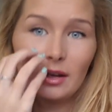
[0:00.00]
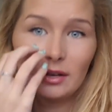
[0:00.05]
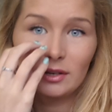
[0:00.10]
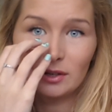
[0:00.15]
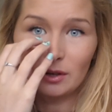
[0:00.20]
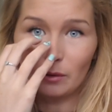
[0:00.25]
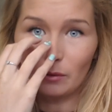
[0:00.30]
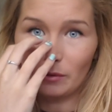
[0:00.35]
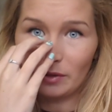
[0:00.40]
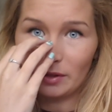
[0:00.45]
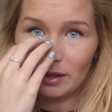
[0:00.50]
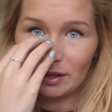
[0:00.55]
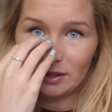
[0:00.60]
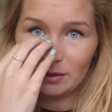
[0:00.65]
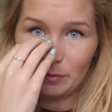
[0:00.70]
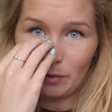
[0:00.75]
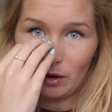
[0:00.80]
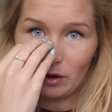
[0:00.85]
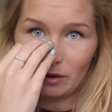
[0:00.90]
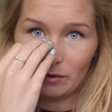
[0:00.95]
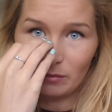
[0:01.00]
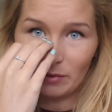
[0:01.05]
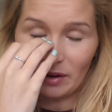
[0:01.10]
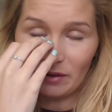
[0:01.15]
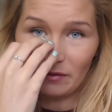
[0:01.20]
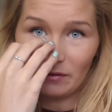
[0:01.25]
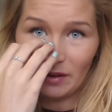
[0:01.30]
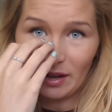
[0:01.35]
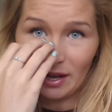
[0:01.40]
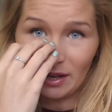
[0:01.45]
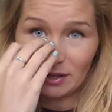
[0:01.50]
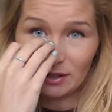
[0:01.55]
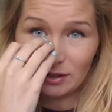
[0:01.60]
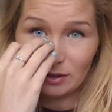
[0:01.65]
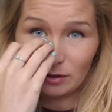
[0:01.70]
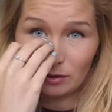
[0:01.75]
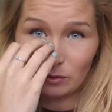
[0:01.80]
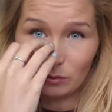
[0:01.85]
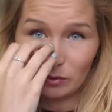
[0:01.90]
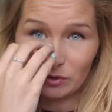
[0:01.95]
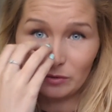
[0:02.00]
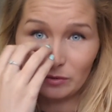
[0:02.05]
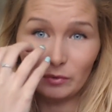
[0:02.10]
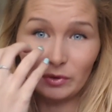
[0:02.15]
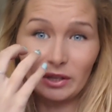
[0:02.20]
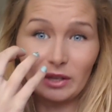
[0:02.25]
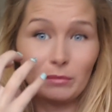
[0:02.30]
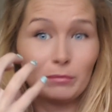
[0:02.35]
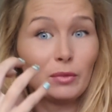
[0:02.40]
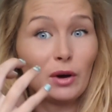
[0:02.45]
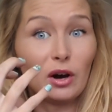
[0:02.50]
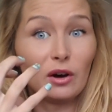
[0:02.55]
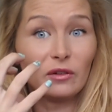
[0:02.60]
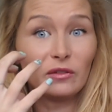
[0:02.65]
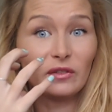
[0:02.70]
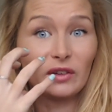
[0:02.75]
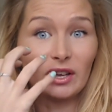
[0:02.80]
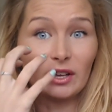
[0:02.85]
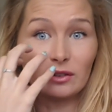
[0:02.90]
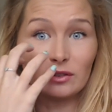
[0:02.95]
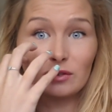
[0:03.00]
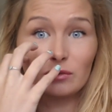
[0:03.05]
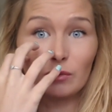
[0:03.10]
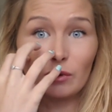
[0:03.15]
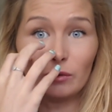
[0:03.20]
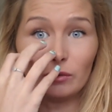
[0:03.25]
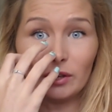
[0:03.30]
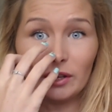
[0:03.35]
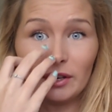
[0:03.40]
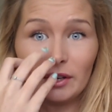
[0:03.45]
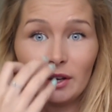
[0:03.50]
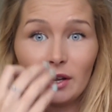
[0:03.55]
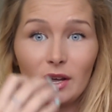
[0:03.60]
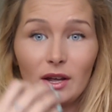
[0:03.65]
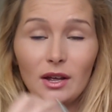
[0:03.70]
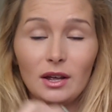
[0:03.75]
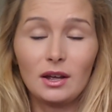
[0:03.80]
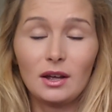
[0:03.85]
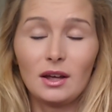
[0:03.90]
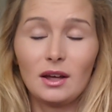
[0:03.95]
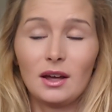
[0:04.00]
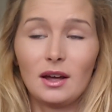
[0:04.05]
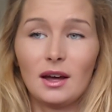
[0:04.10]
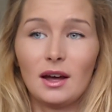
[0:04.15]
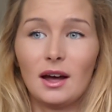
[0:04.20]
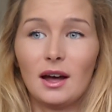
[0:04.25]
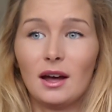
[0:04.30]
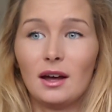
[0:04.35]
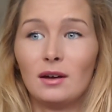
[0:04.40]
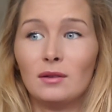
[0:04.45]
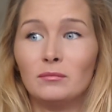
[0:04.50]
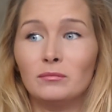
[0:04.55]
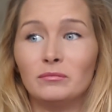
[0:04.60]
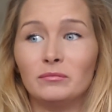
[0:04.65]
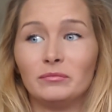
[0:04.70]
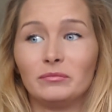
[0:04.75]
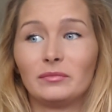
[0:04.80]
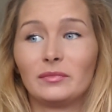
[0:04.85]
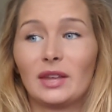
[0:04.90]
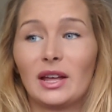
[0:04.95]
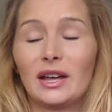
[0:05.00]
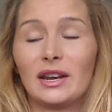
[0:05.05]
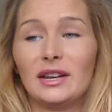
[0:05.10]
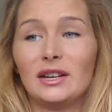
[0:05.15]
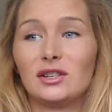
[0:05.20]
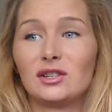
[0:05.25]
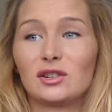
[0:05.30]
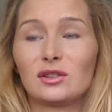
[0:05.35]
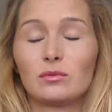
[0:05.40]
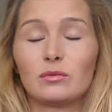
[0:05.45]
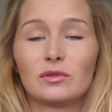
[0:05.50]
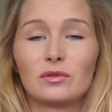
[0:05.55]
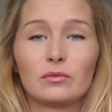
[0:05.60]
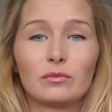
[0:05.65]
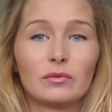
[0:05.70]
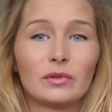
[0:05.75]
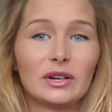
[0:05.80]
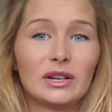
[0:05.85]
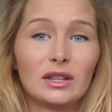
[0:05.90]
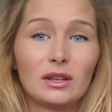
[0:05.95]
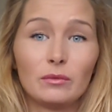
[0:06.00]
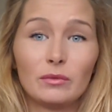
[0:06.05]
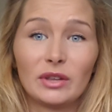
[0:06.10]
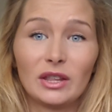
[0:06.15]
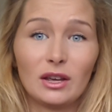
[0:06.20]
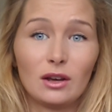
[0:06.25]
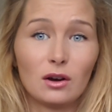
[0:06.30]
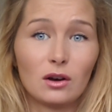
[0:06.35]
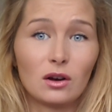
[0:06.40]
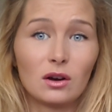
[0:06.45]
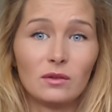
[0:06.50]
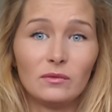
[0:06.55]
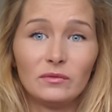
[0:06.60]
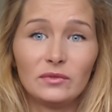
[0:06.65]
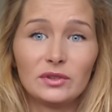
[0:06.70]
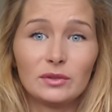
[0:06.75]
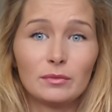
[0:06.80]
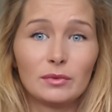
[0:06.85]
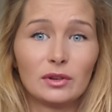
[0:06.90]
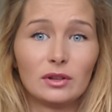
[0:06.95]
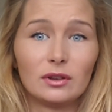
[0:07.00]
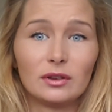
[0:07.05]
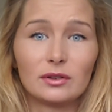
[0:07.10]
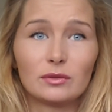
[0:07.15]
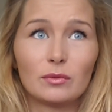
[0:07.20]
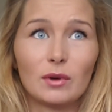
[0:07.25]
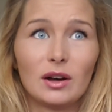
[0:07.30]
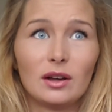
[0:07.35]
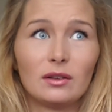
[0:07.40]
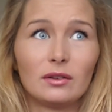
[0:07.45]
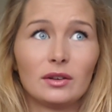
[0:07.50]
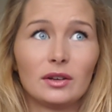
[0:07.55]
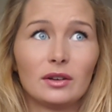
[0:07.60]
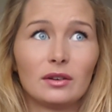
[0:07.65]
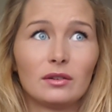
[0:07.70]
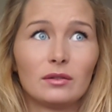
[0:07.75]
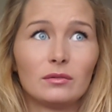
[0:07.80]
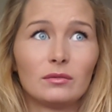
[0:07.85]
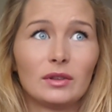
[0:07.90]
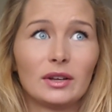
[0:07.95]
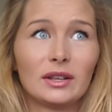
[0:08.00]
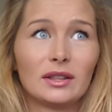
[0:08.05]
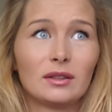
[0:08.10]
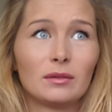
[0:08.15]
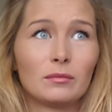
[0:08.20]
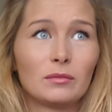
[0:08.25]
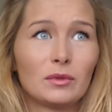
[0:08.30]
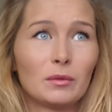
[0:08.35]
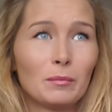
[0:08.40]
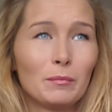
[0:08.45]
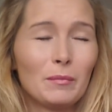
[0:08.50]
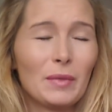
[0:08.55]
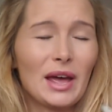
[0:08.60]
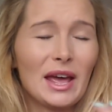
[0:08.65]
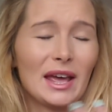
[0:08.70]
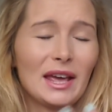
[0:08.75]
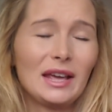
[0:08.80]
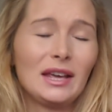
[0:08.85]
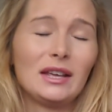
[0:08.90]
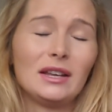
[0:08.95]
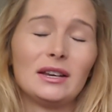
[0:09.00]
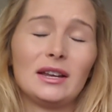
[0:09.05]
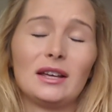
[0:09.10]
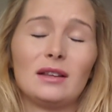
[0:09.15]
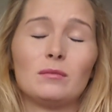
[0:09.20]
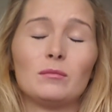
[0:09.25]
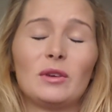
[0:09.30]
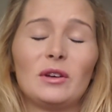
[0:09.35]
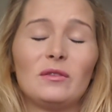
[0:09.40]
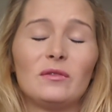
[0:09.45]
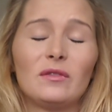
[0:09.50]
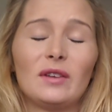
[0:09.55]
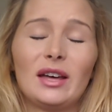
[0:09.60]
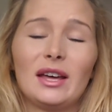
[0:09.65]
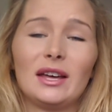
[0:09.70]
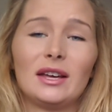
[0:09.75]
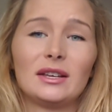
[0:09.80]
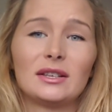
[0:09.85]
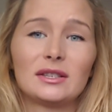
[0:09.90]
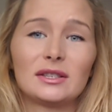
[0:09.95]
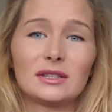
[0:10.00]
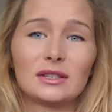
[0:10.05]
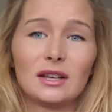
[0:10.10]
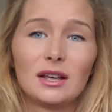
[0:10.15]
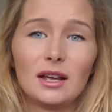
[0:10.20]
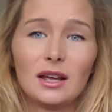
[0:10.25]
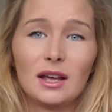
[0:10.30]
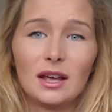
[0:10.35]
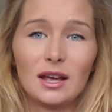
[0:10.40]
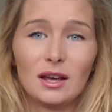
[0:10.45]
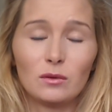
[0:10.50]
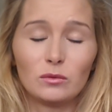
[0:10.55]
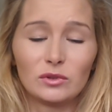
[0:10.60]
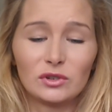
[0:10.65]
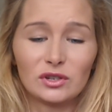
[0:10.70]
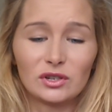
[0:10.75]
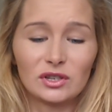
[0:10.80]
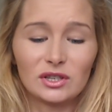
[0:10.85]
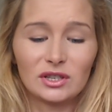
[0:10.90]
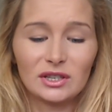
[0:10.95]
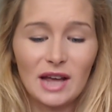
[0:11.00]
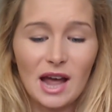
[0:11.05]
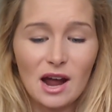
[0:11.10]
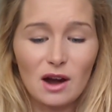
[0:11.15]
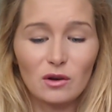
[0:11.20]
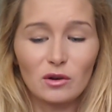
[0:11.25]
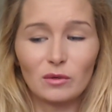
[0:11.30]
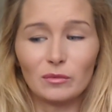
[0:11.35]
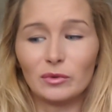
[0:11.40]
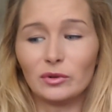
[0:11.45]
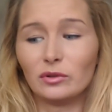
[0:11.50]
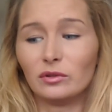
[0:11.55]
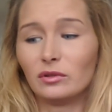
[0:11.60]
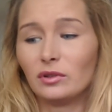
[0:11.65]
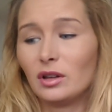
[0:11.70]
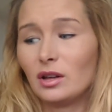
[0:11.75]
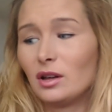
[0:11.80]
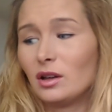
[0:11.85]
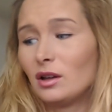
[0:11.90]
So this part of my face was really puffy and swollen, and it just was really uncomfortable as well. You know, like the pain in my face was just terrible.